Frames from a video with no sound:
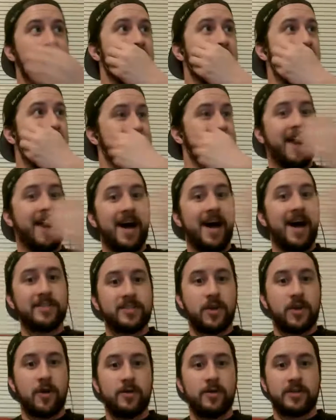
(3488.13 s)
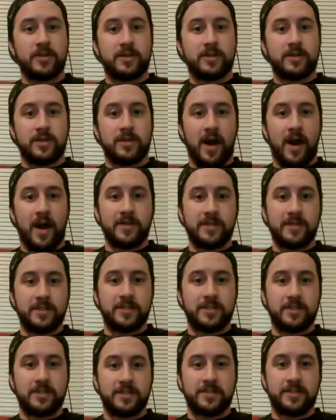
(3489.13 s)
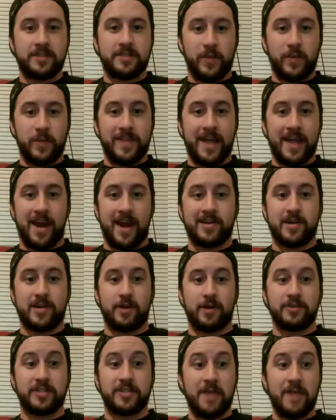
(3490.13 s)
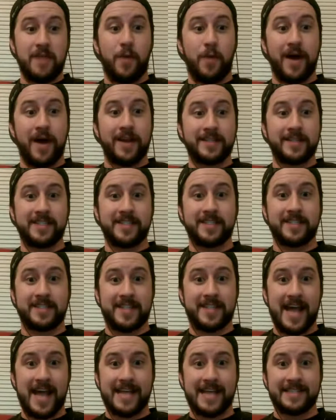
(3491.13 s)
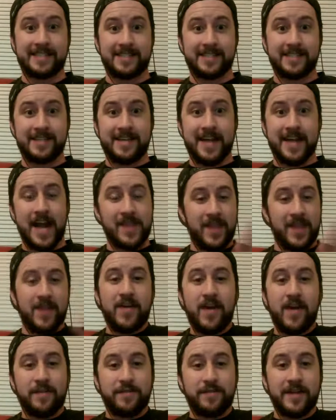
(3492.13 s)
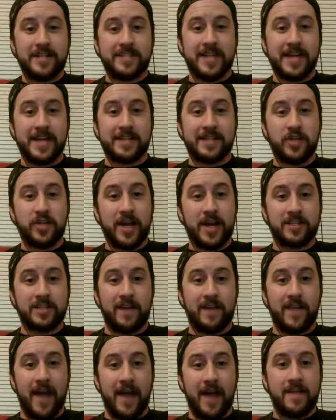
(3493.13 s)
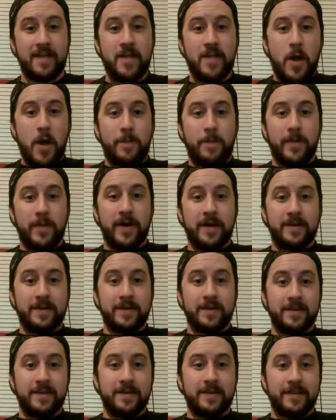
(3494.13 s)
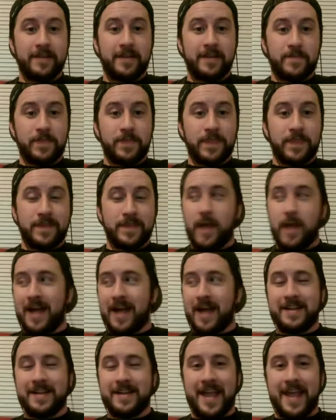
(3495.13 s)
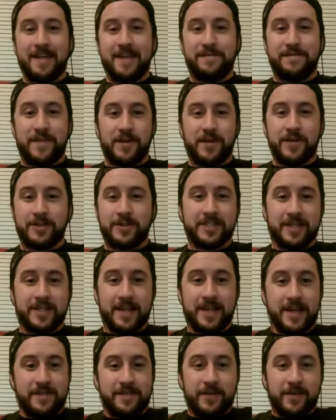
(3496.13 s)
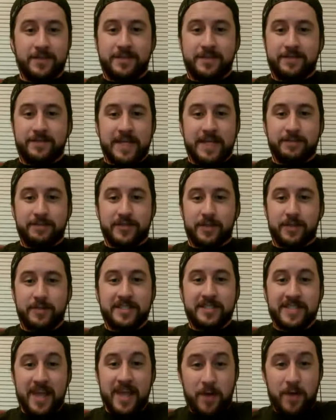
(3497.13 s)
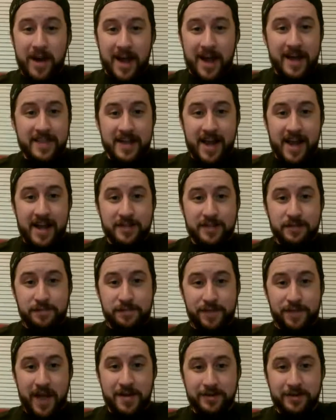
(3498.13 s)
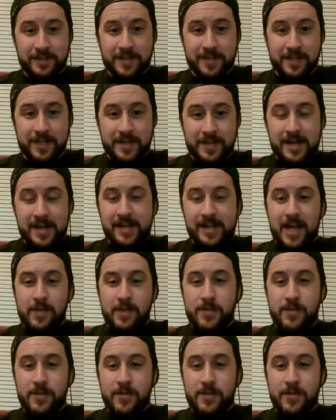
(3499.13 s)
colleges, when they hire a coach, they want a success, and they're not afraid to take a chance on that. But NFL teams, for some reason, they want to hire the guys who failed. Like